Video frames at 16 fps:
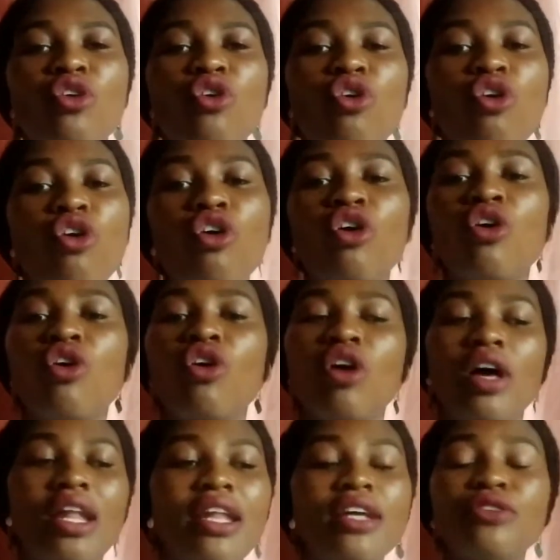Or
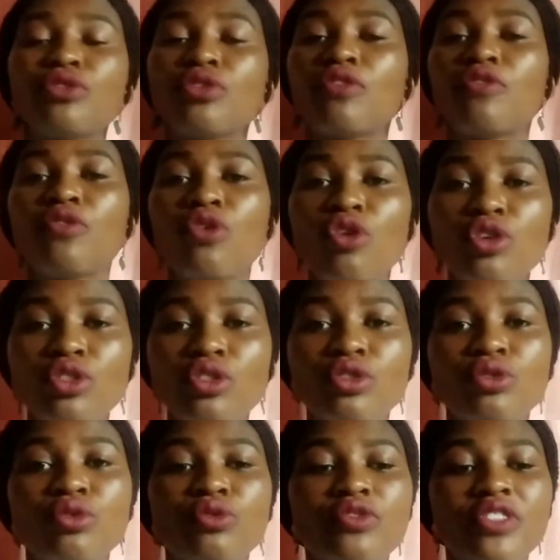unless of course
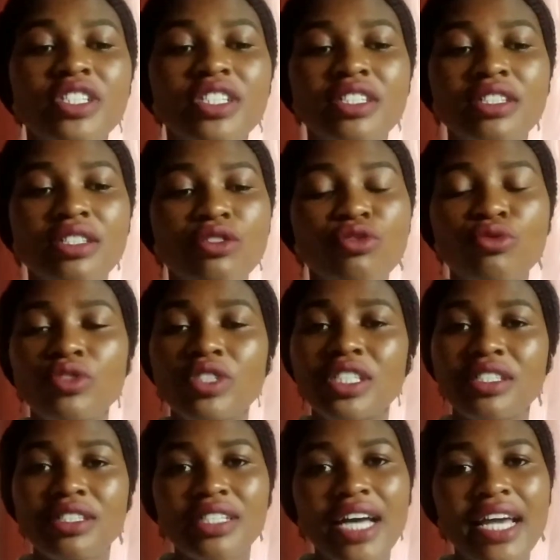you will
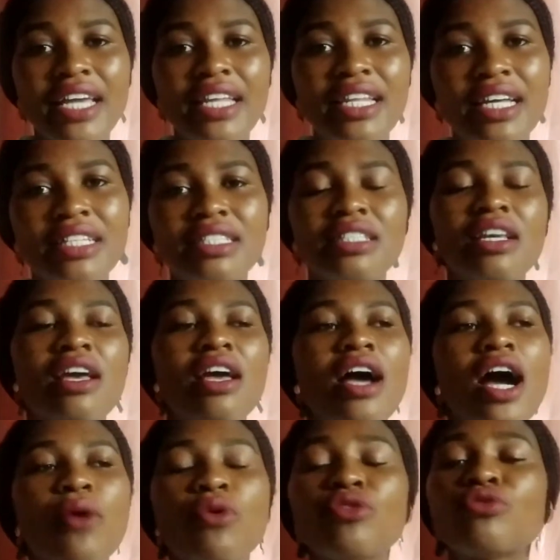decide that
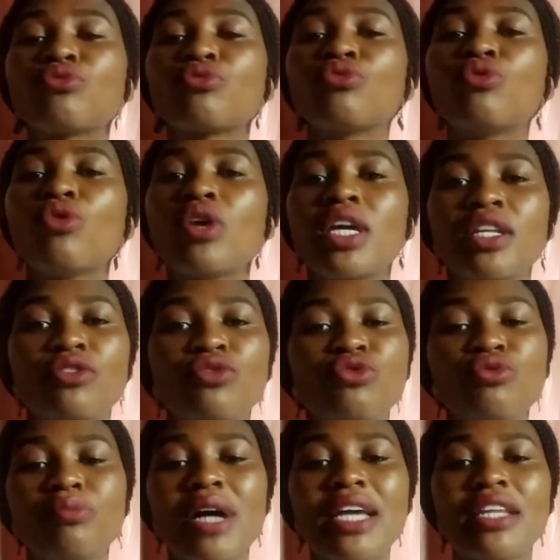I want to go and
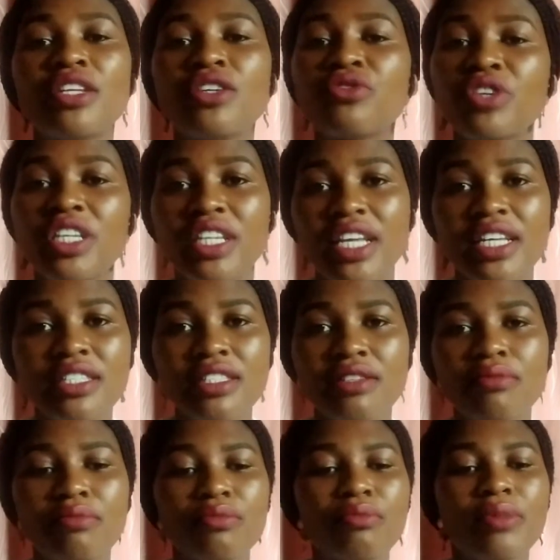do my degree in
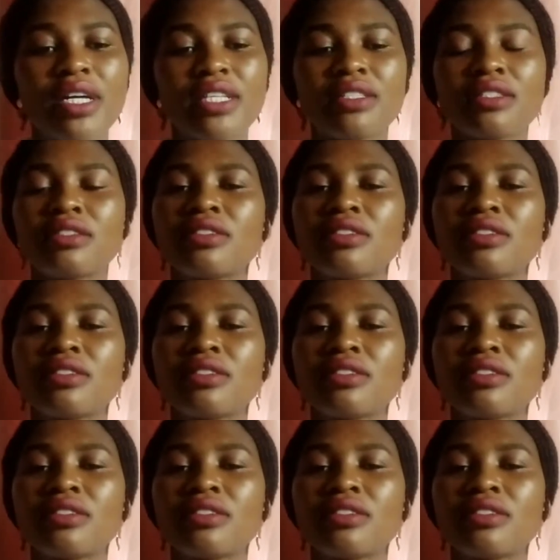nursing, but